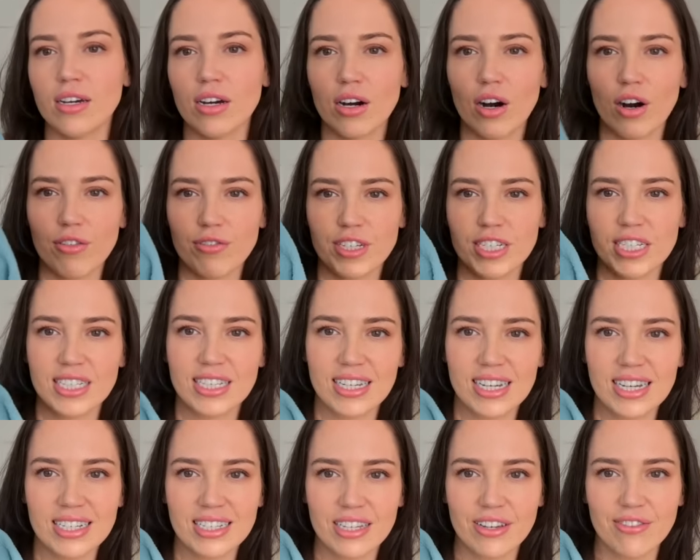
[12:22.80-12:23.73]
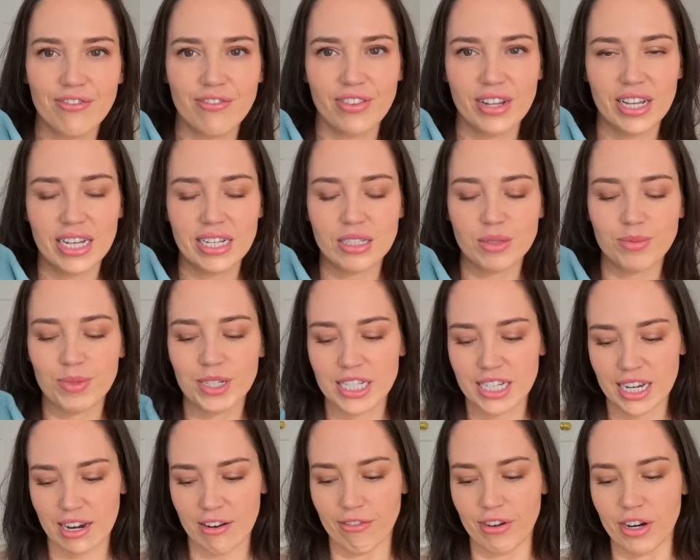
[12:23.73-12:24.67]
Obviously it's a fleece
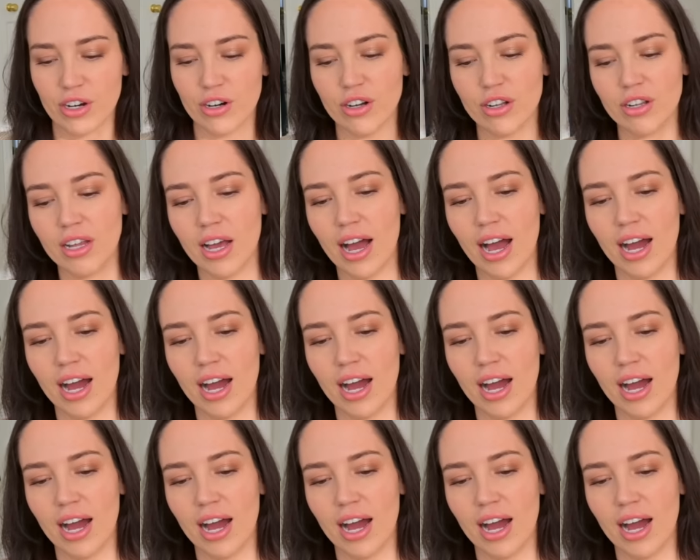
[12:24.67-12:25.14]
material,